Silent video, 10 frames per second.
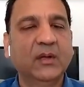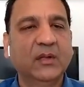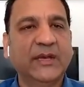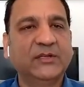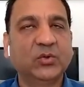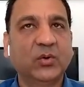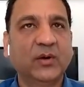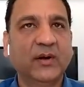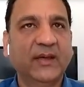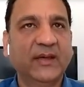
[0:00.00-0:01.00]

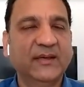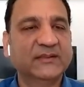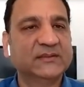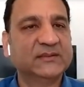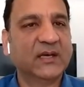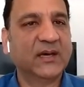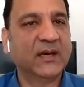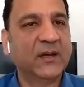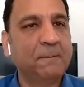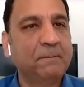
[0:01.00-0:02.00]
Lakeshore is
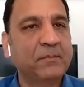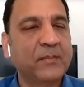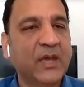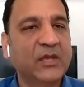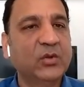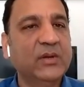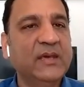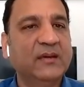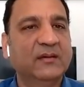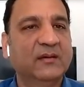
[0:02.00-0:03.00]
a
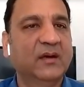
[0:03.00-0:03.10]
unique